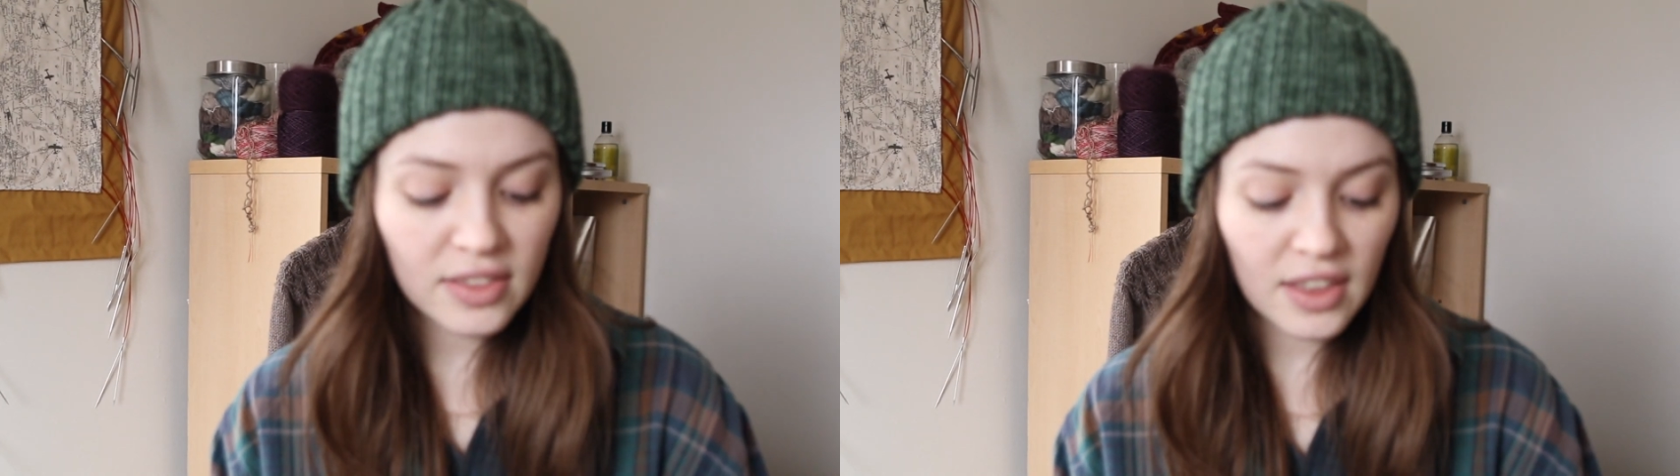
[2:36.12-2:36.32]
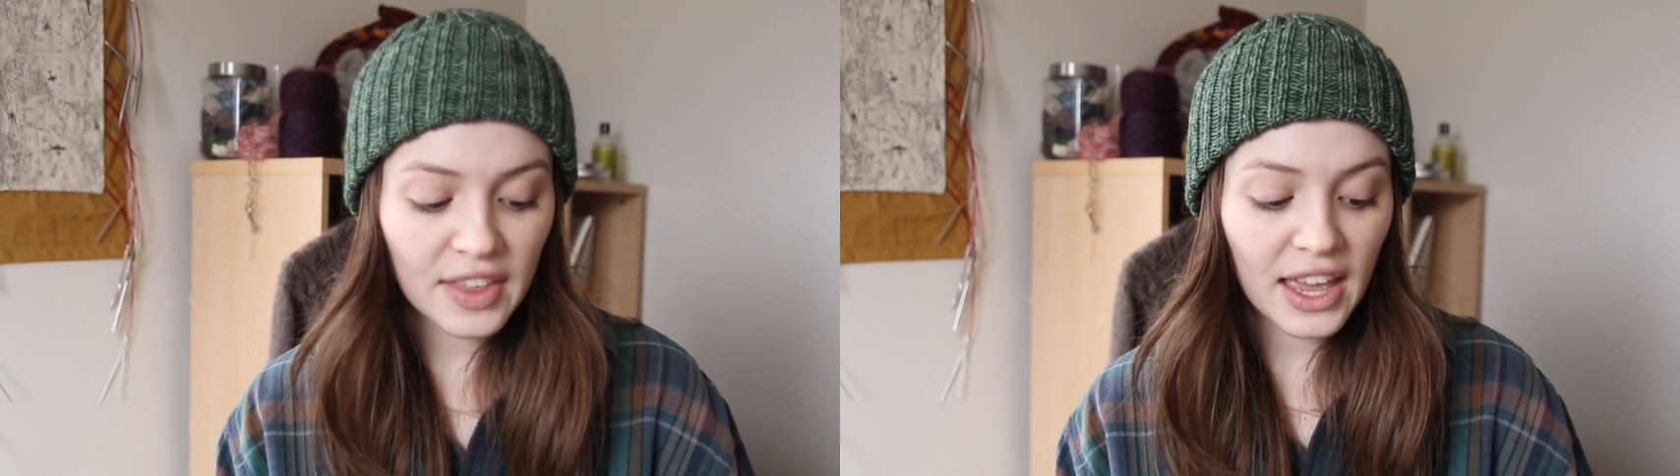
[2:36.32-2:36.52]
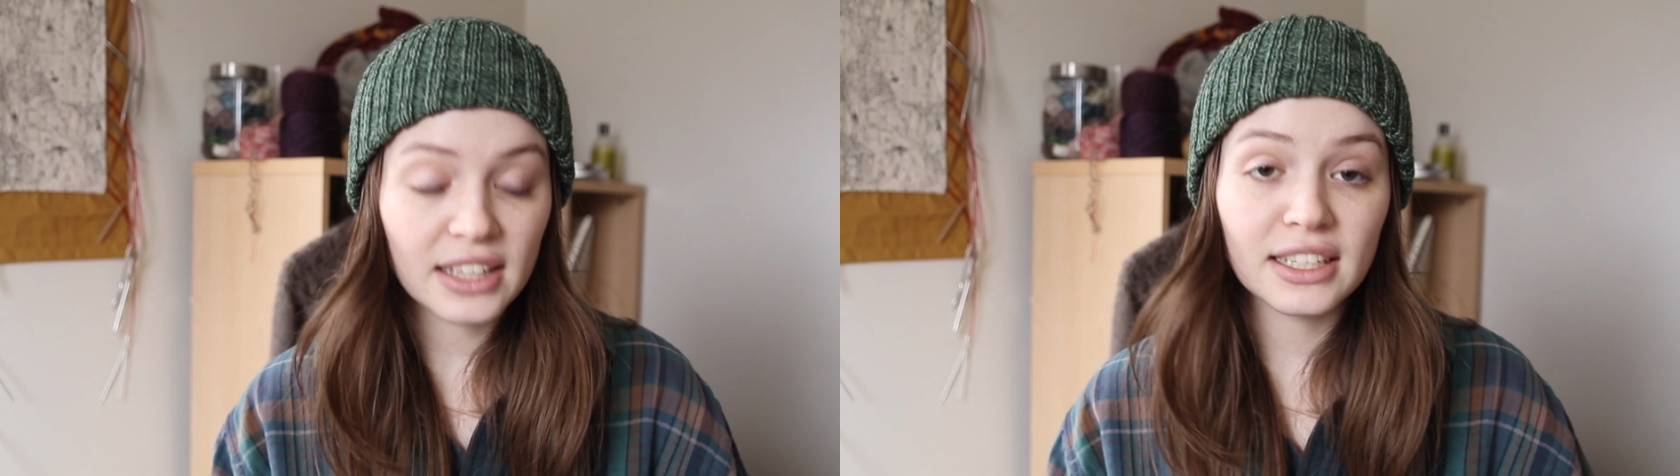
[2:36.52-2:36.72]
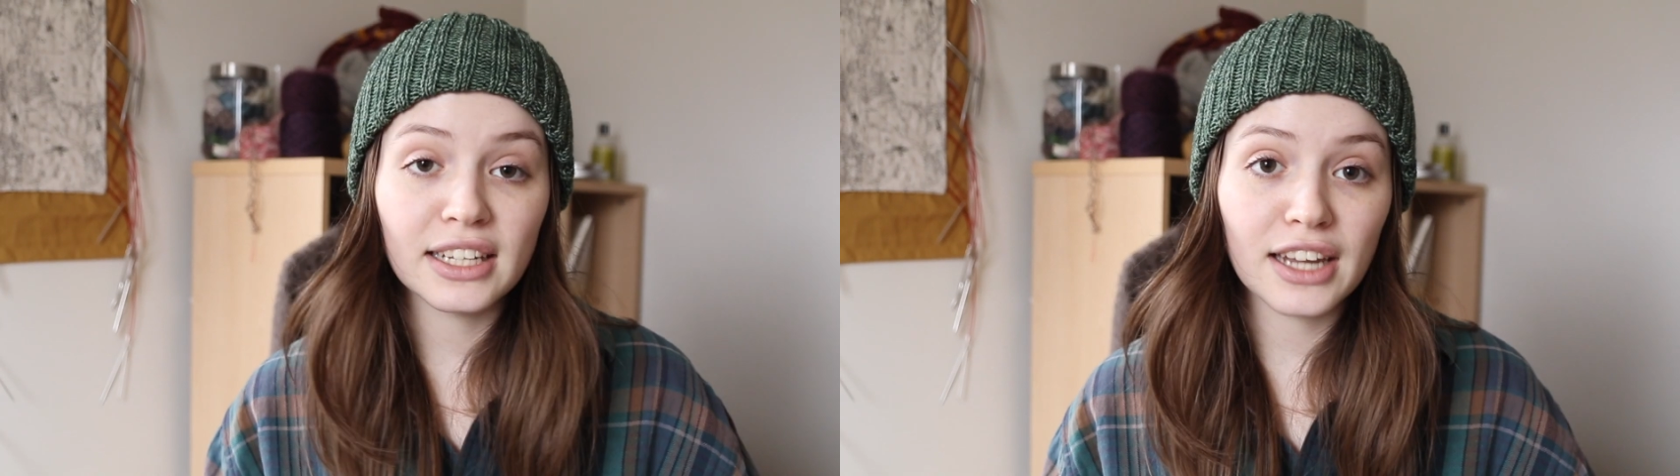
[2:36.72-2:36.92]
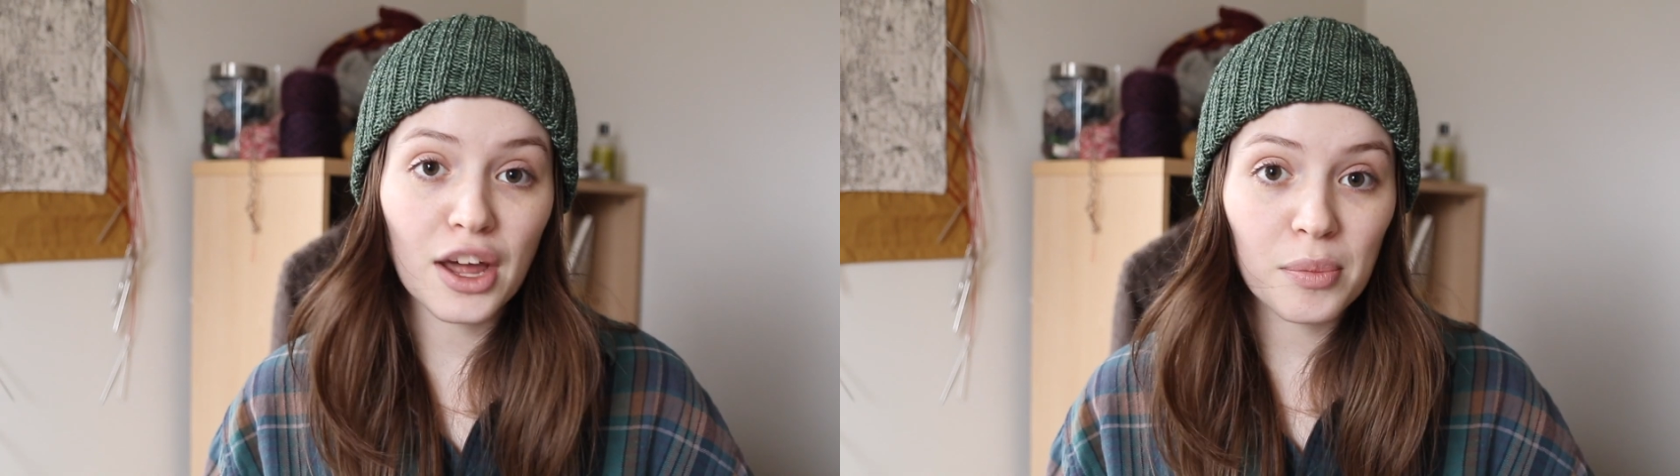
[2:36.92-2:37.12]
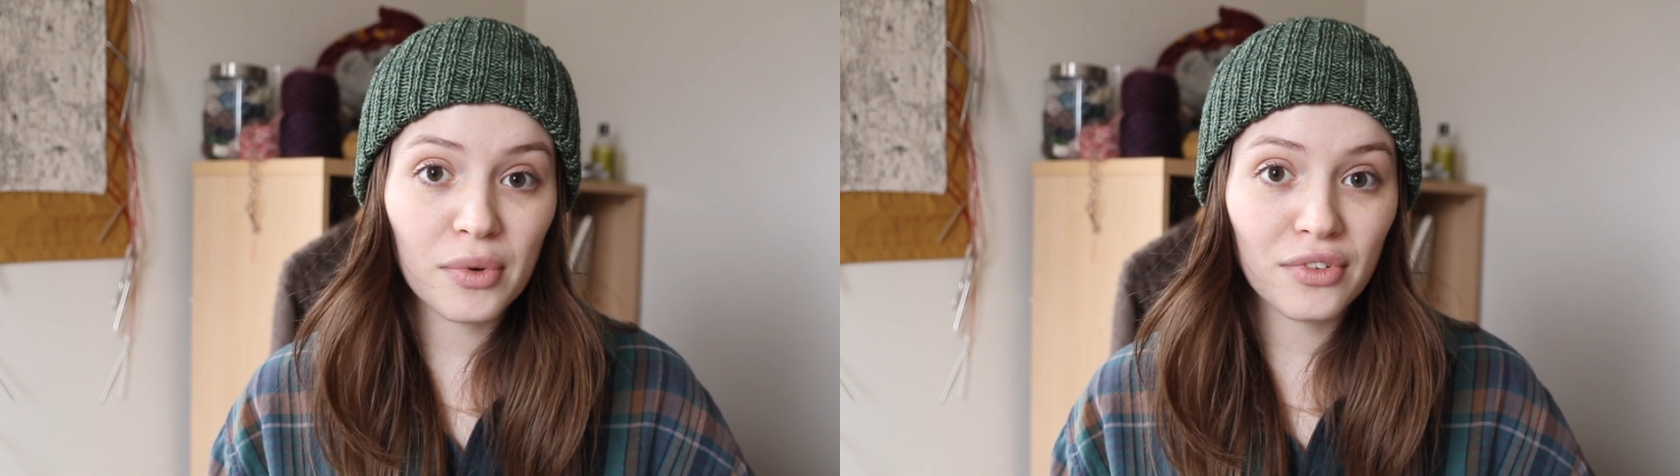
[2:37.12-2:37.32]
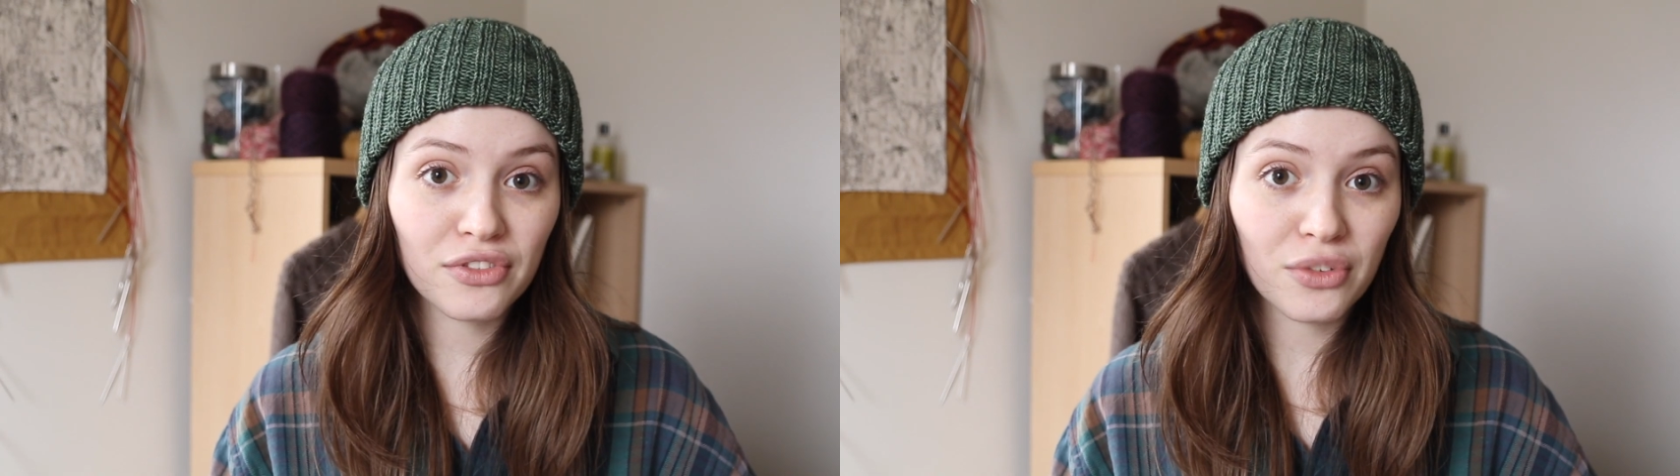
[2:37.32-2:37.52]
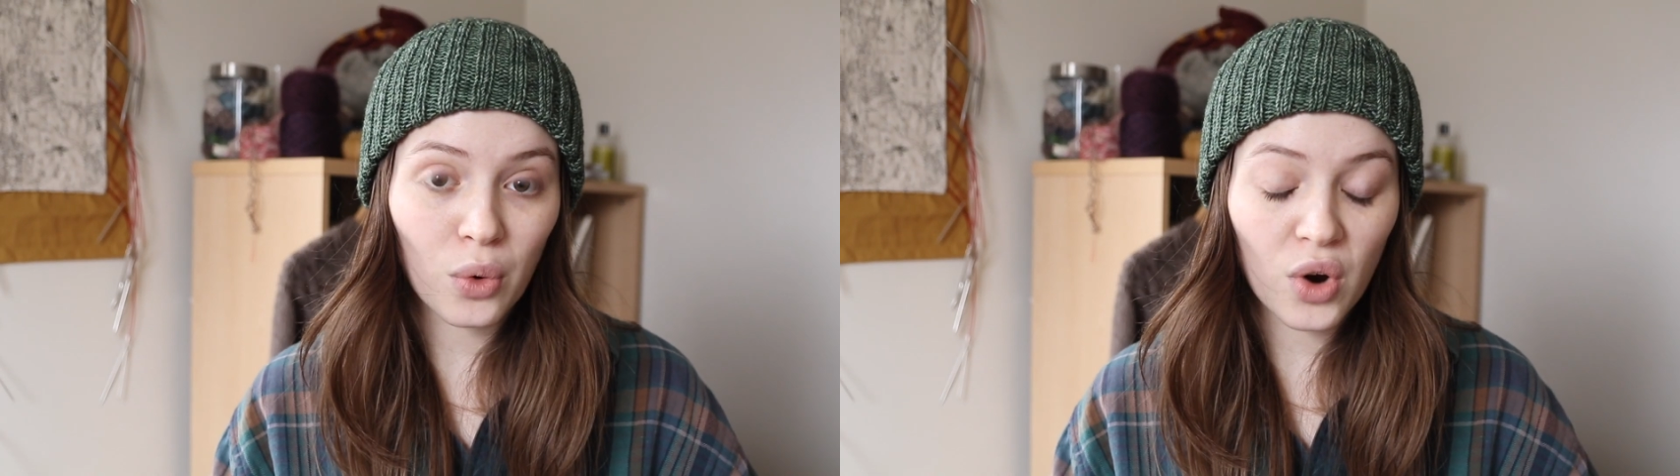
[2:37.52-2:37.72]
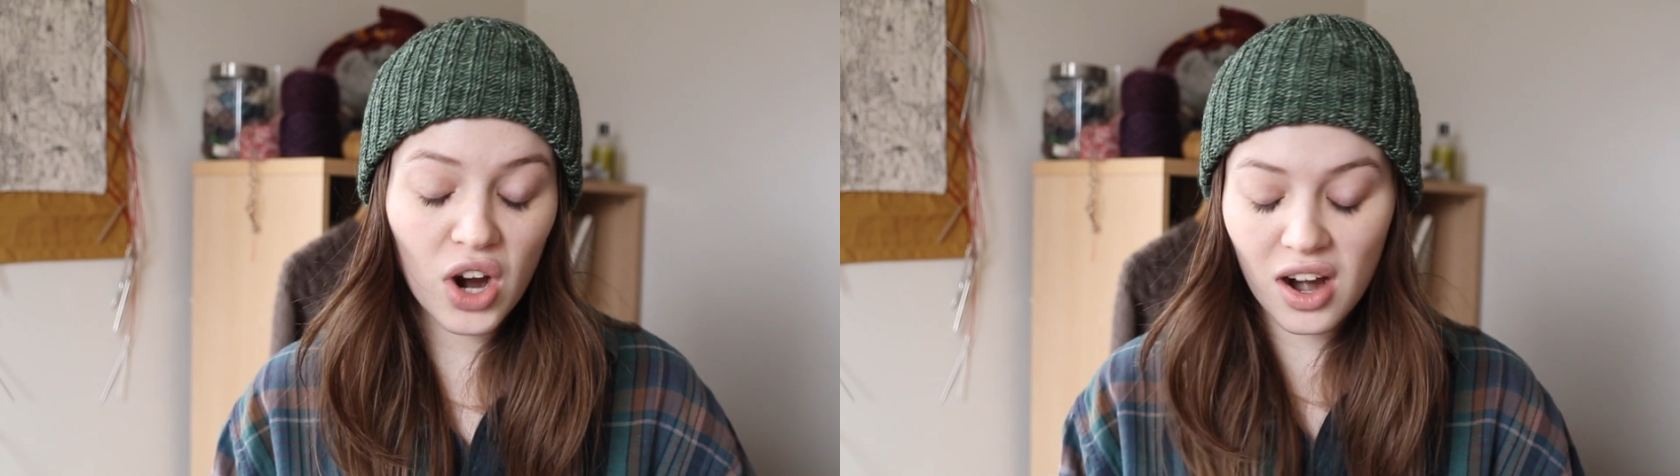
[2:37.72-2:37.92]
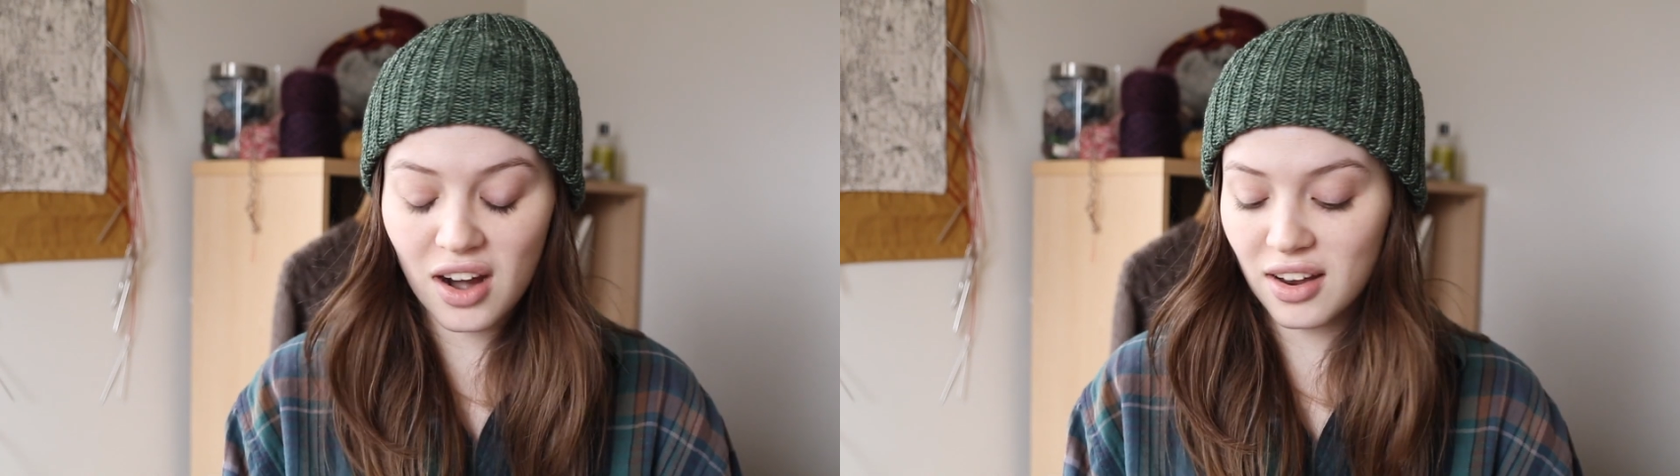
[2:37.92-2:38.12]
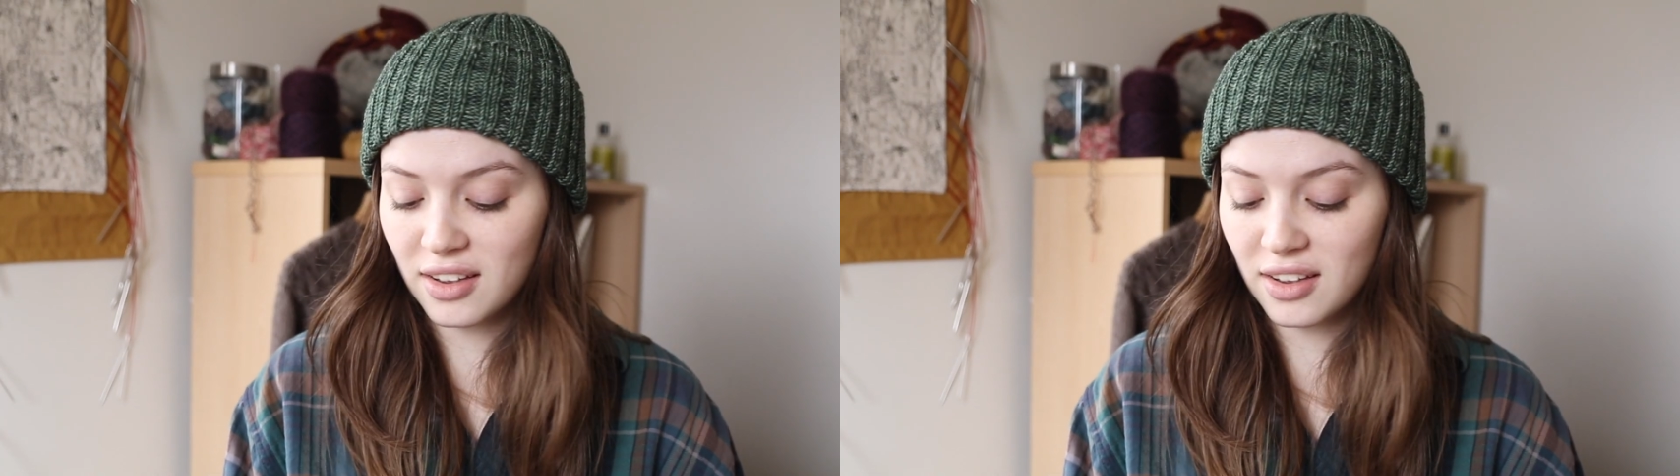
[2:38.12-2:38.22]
that they had knitted up for